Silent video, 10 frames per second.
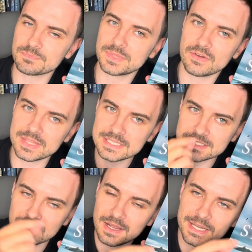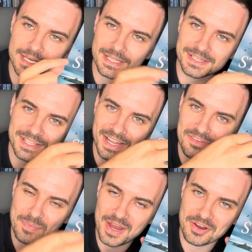There are these tiny little kind of
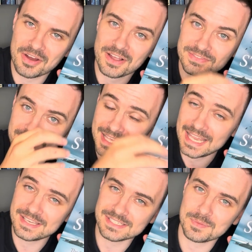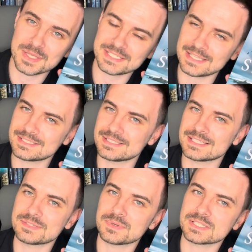paragraphs at the end of some of the
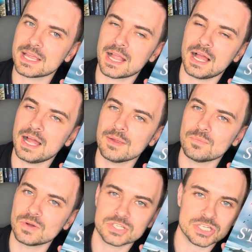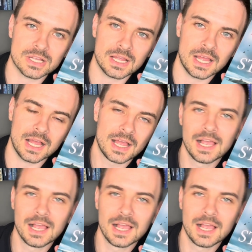sentences where it's like, I'm watching her,